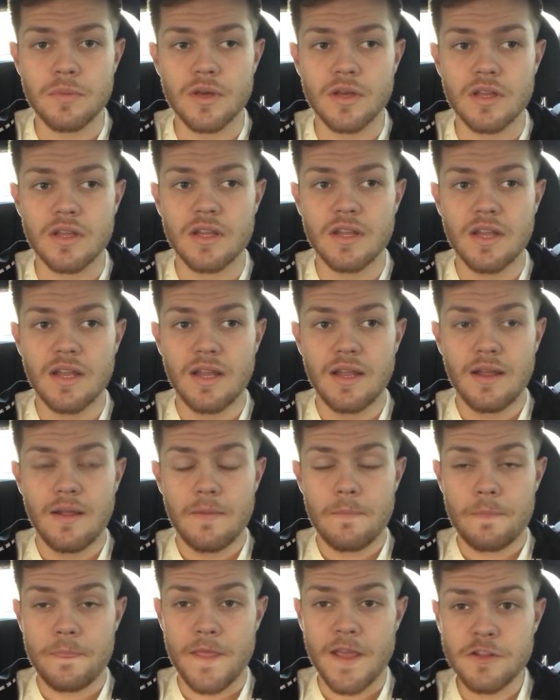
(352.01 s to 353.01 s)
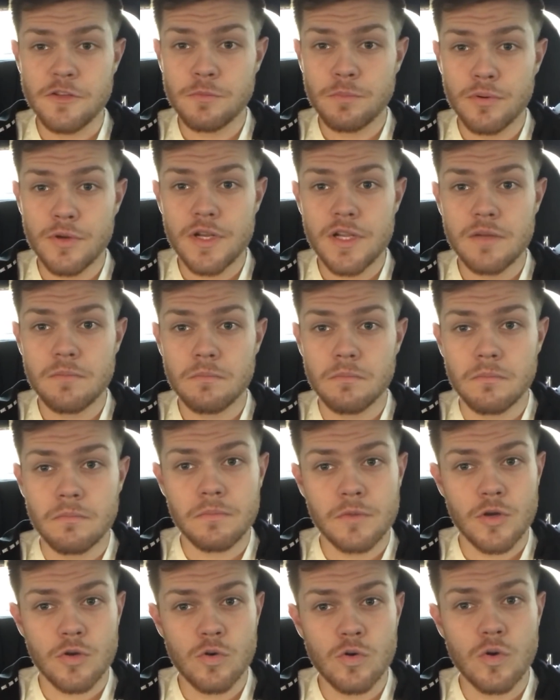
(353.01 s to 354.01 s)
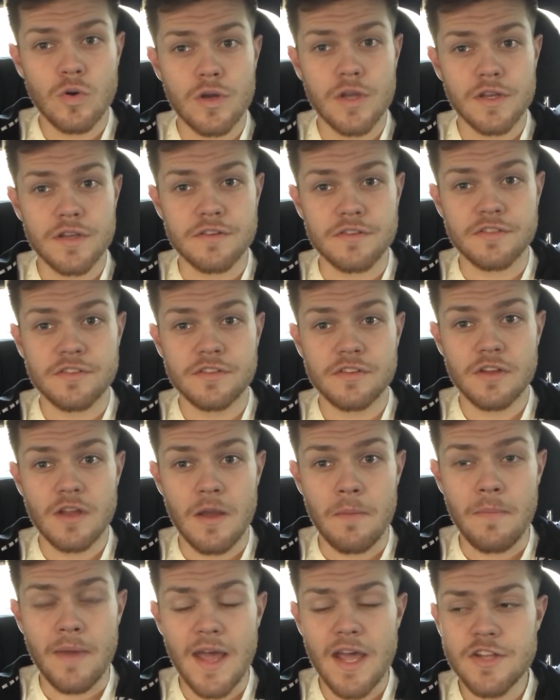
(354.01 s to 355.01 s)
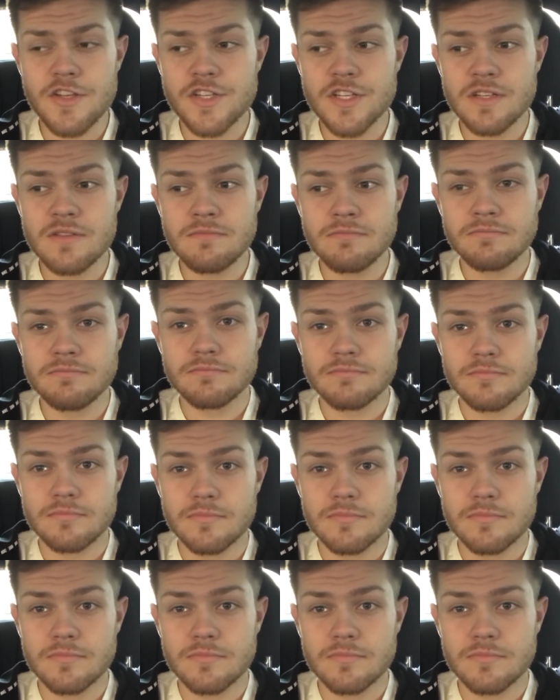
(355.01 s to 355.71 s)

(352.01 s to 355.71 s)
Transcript: But that's pretty cool, because imagine